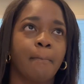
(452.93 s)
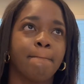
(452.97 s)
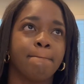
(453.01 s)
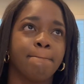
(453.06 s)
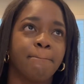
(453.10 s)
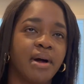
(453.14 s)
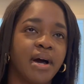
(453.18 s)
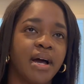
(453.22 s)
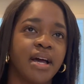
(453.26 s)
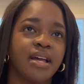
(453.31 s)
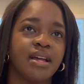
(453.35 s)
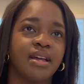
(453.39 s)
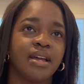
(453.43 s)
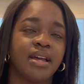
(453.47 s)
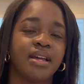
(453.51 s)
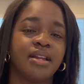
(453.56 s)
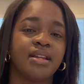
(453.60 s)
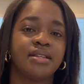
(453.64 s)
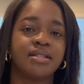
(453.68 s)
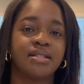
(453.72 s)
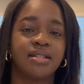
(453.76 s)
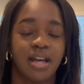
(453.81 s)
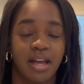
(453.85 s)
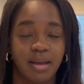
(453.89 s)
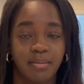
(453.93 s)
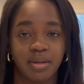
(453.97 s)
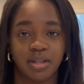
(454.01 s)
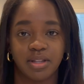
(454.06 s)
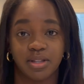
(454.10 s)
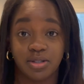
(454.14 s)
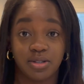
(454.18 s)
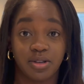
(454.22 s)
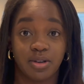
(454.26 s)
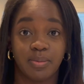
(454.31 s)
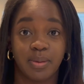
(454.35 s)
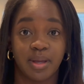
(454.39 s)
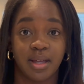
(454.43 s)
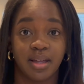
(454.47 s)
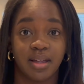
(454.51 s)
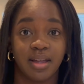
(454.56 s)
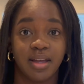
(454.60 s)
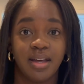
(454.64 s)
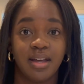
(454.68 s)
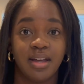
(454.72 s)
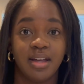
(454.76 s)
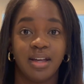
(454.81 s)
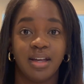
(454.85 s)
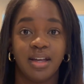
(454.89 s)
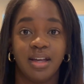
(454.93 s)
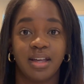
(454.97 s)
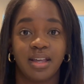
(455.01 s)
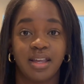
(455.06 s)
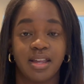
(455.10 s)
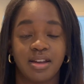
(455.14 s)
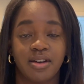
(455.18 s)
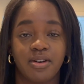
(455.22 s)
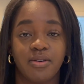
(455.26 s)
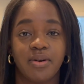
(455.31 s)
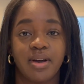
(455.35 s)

But it is time consuming, you know,